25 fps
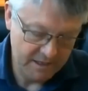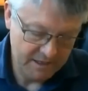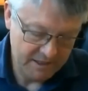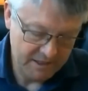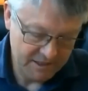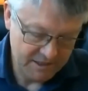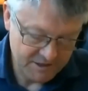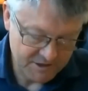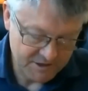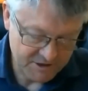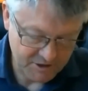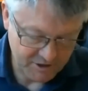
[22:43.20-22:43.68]

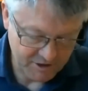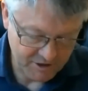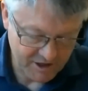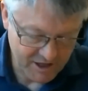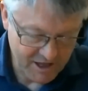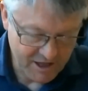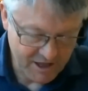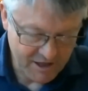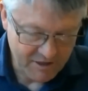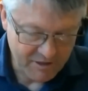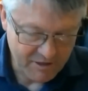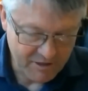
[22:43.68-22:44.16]
So
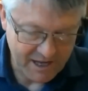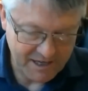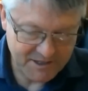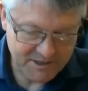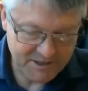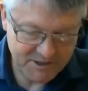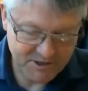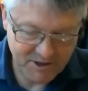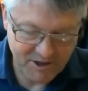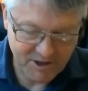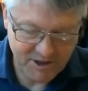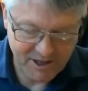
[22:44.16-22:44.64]

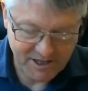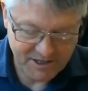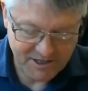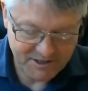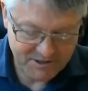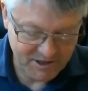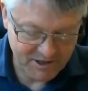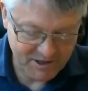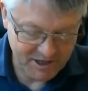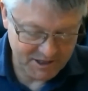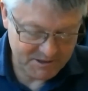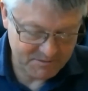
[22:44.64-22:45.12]
that's
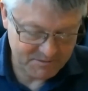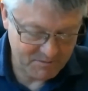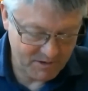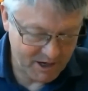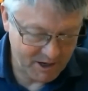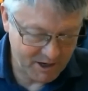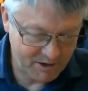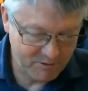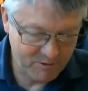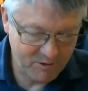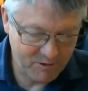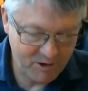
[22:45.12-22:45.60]

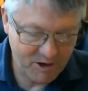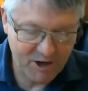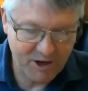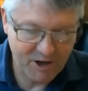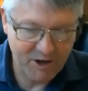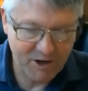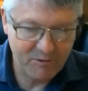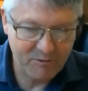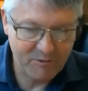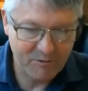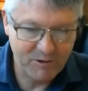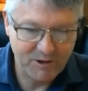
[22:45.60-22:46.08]
my
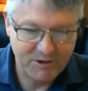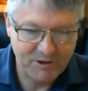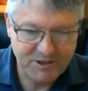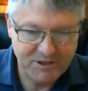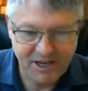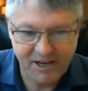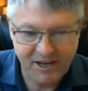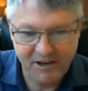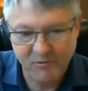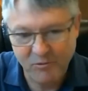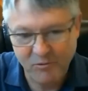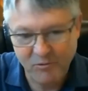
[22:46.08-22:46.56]
real
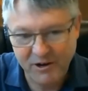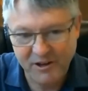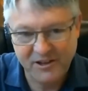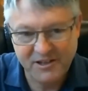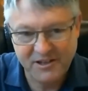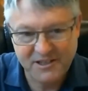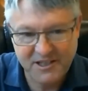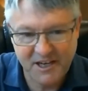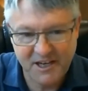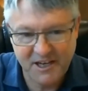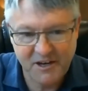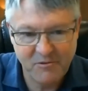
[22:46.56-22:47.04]
take. One of the
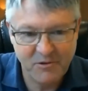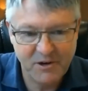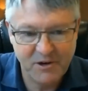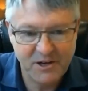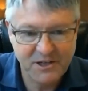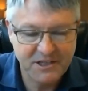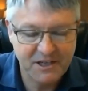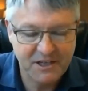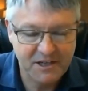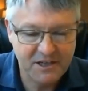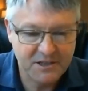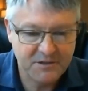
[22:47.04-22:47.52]

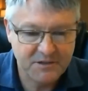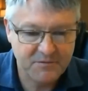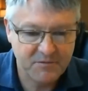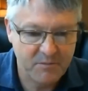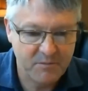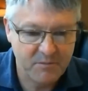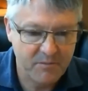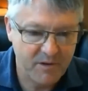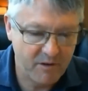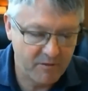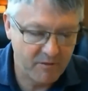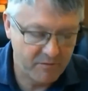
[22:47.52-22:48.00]
takeaways, I guess,
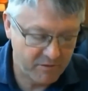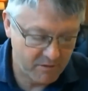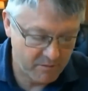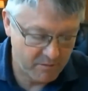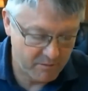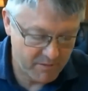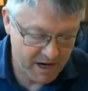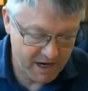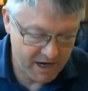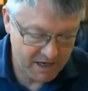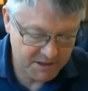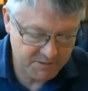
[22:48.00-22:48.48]

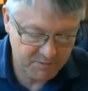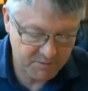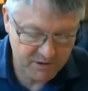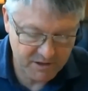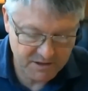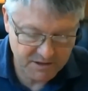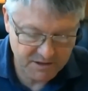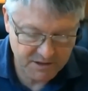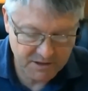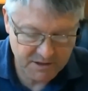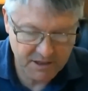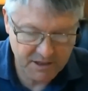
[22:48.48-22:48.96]
from Matt's
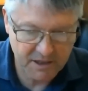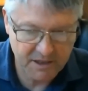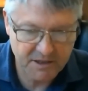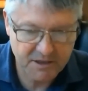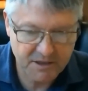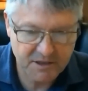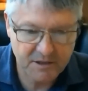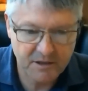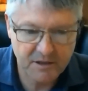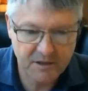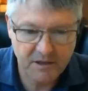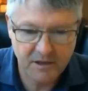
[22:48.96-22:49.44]

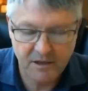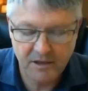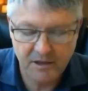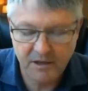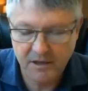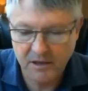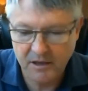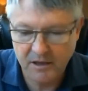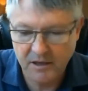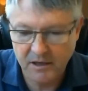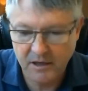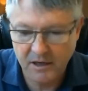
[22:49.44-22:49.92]
presentation that
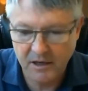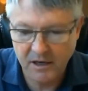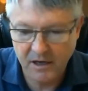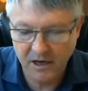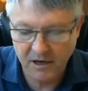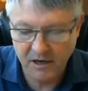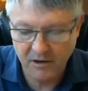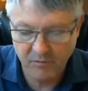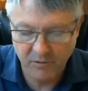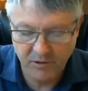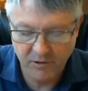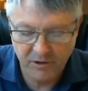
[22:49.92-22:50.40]

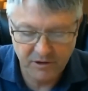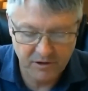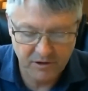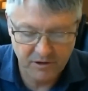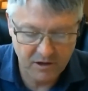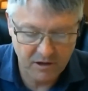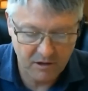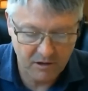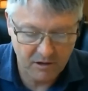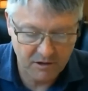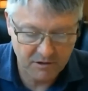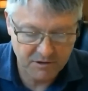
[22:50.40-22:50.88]
I would
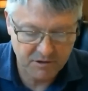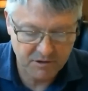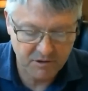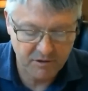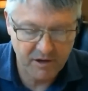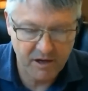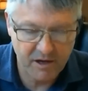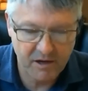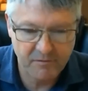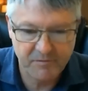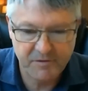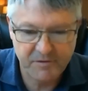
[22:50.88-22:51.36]
also
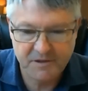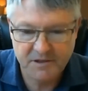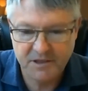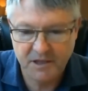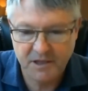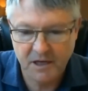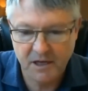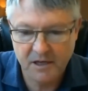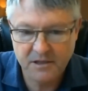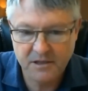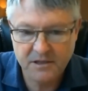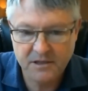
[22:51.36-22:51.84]

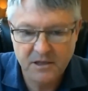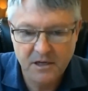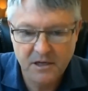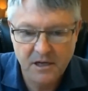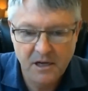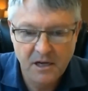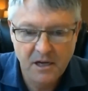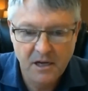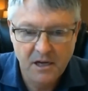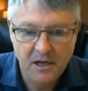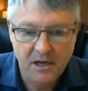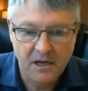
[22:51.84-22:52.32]
emphasize
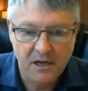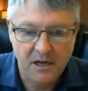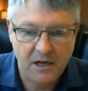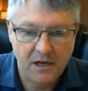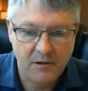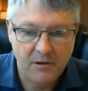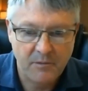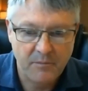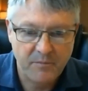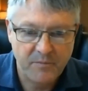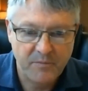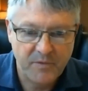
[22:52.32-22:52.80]

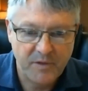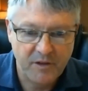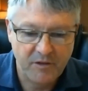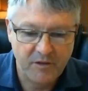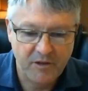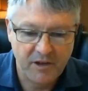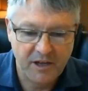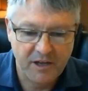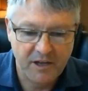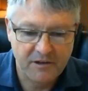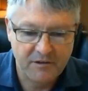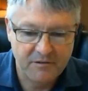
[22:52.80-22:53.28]

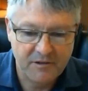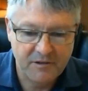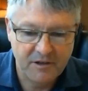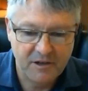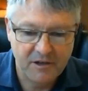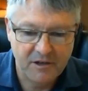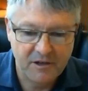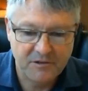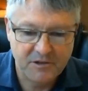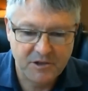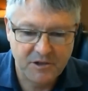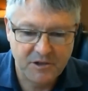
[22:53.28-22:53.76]
that
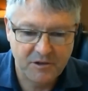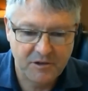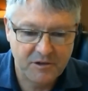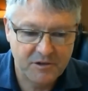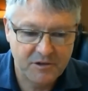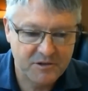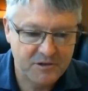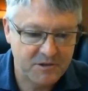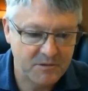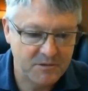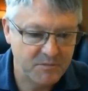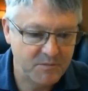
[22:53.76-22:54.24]
took
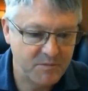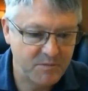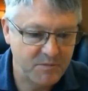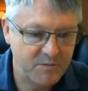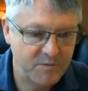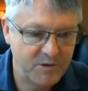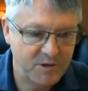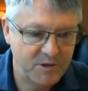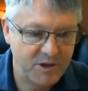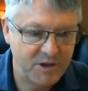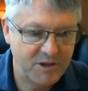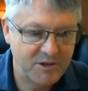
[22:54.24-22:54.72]

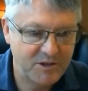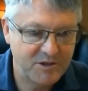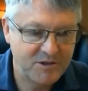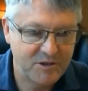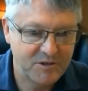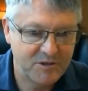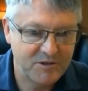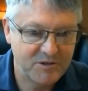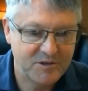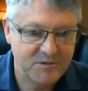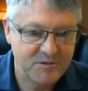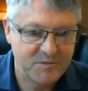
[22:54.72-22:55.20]

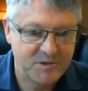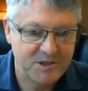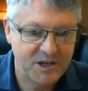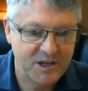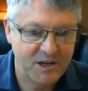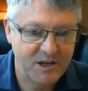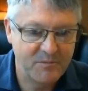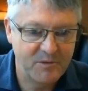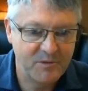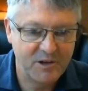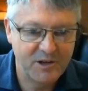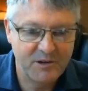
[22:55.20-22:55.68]
some
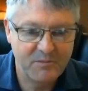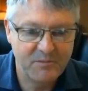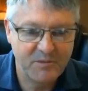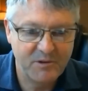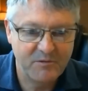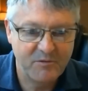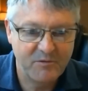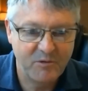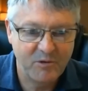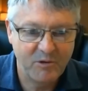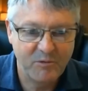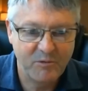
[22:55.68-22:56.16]
stumbling
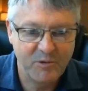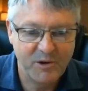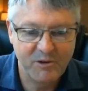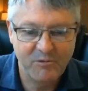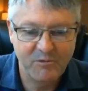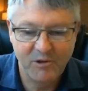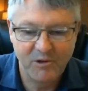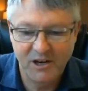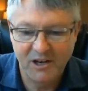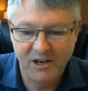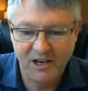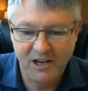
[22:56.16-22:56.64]
before we
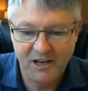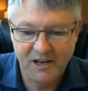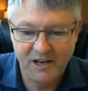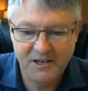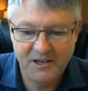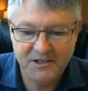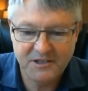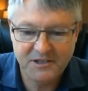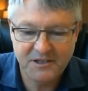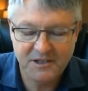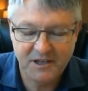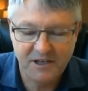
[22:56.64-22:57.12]

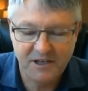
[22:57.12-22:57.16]
realized